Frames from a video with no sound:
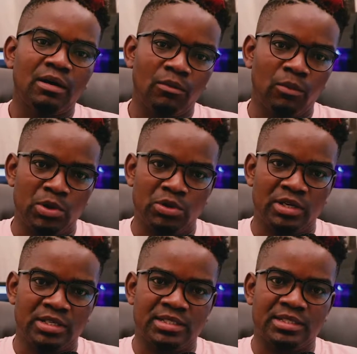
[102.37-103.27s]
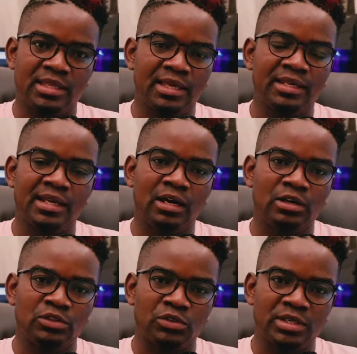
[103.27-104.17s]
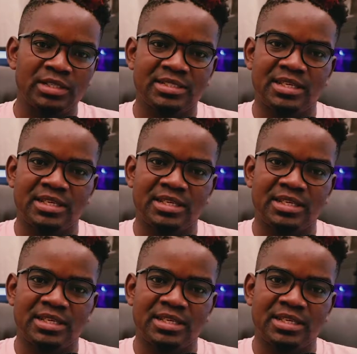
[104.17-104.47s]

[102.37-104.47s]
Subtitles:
when you're then now doing